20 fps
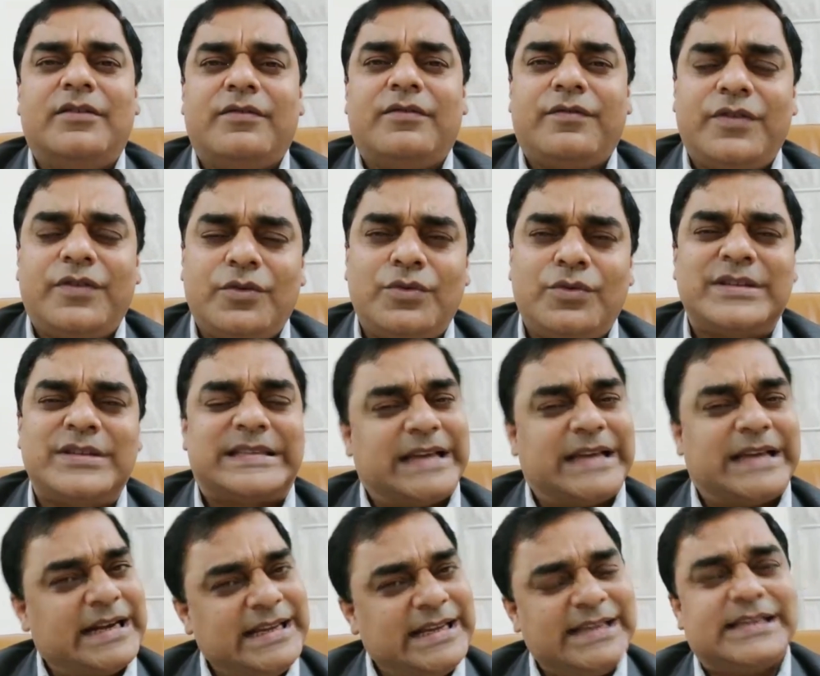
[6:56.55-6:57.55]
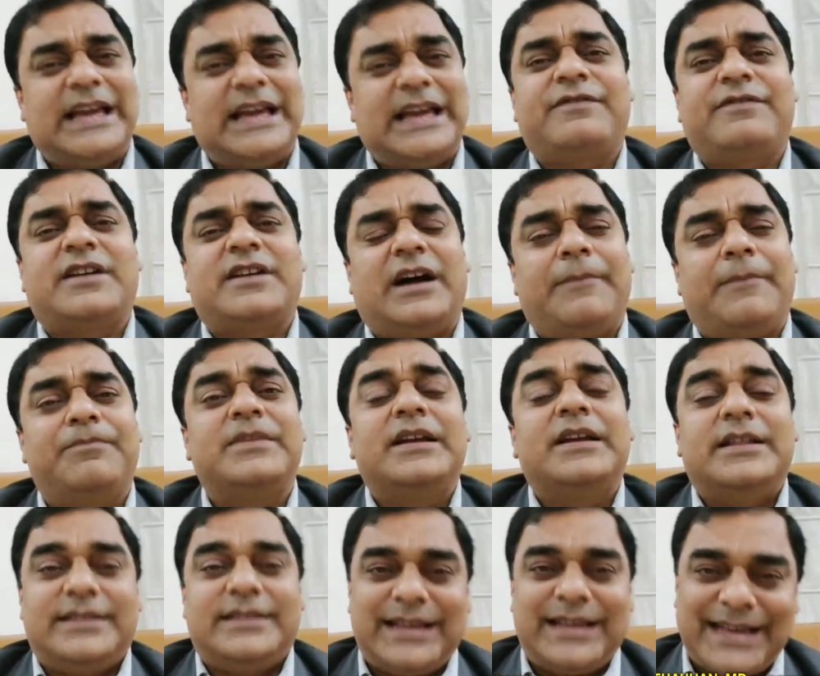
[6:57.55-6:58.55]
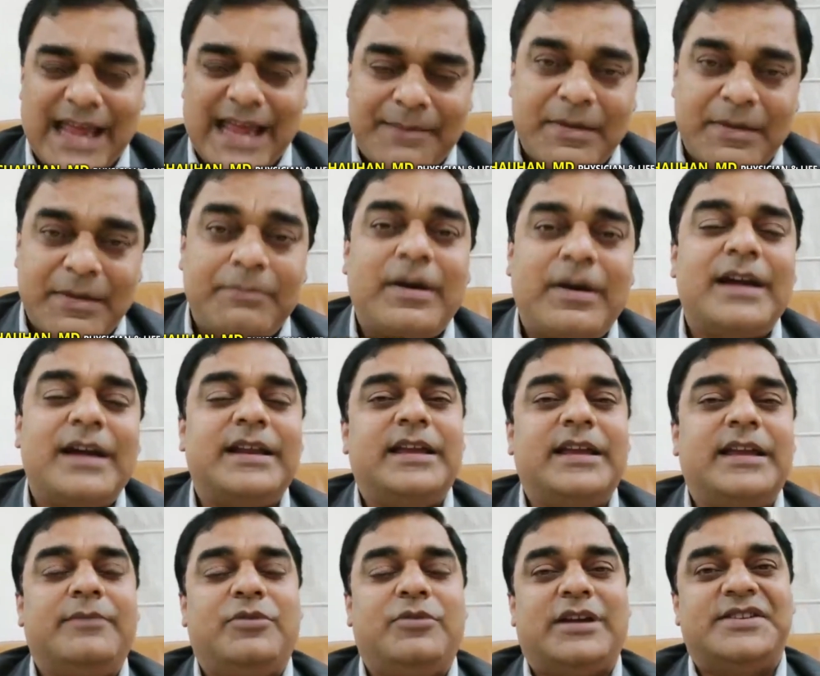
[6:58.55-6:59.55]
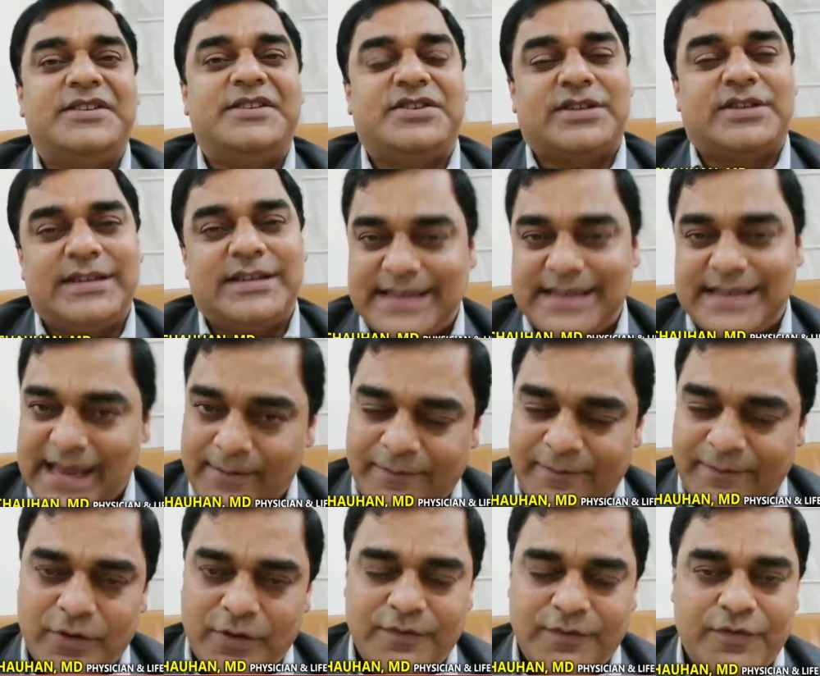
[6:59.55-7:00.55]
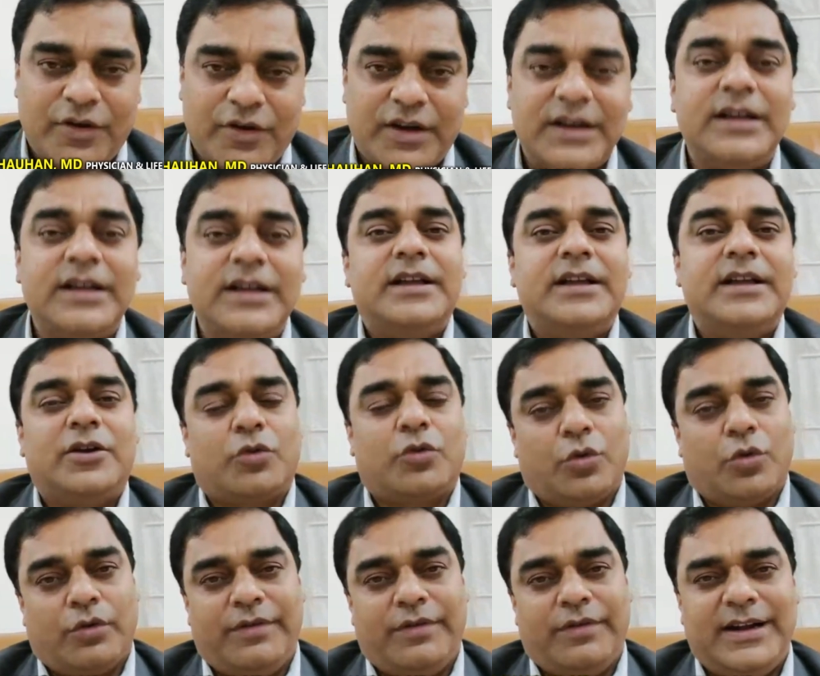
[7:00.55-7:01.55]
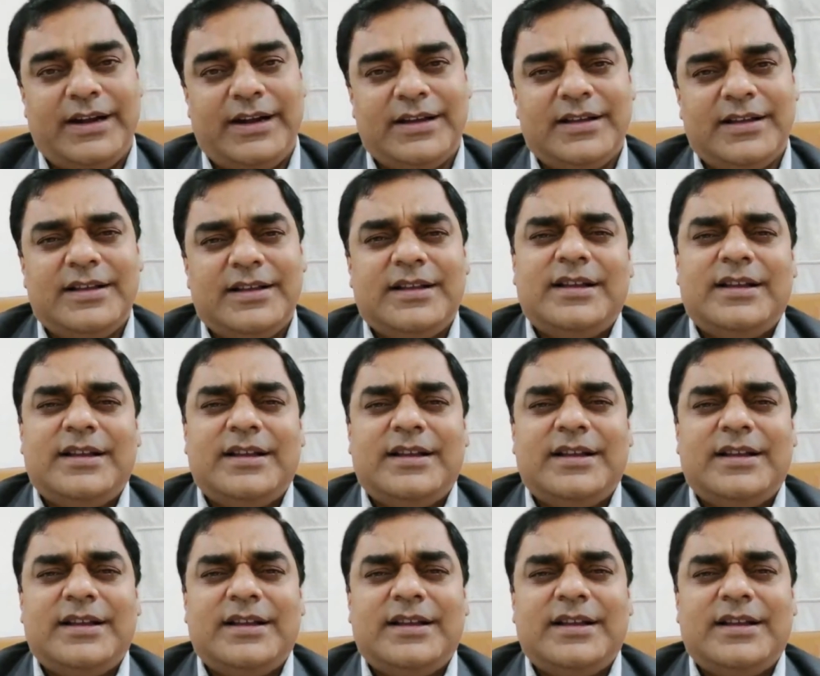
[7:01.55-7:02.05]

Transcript: Few studies have come that MMR immunization is helpful for COVID.